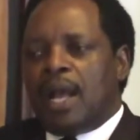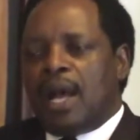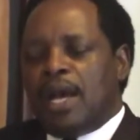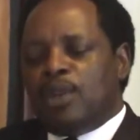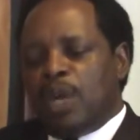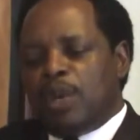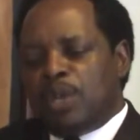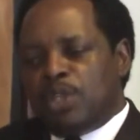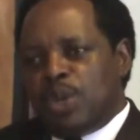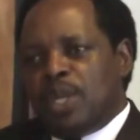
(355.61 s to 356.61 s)
And when we
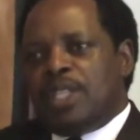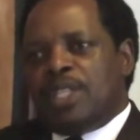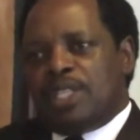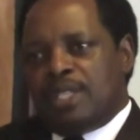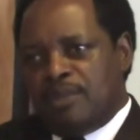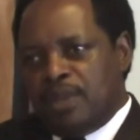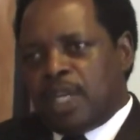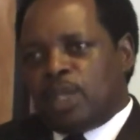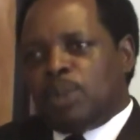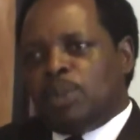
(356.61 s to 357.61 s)
joined the East
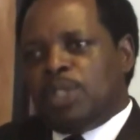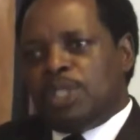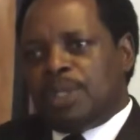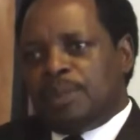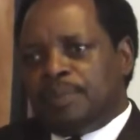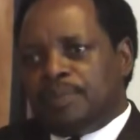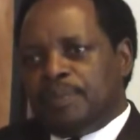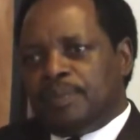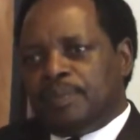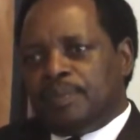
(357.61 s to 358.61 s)
African community,
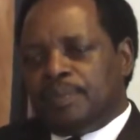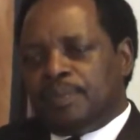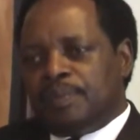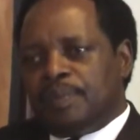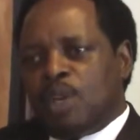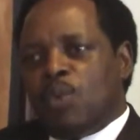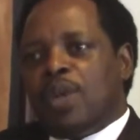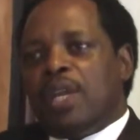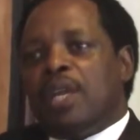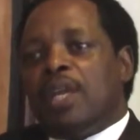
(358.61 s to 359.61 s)

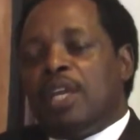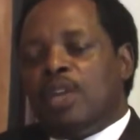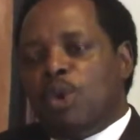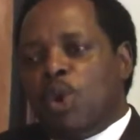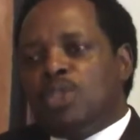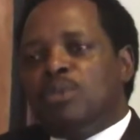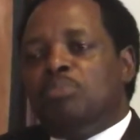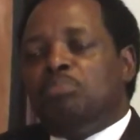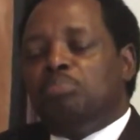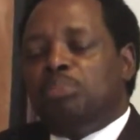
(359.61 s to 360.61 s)

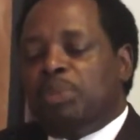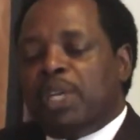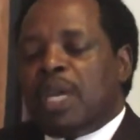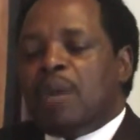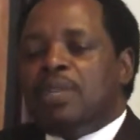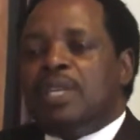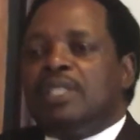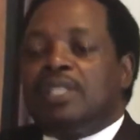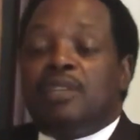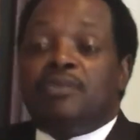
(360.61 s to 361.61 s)
it became
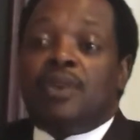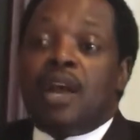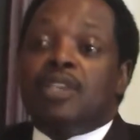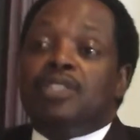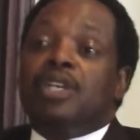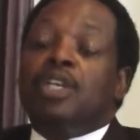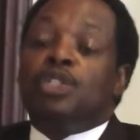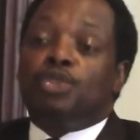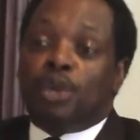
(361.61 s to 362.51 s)
necessary for us to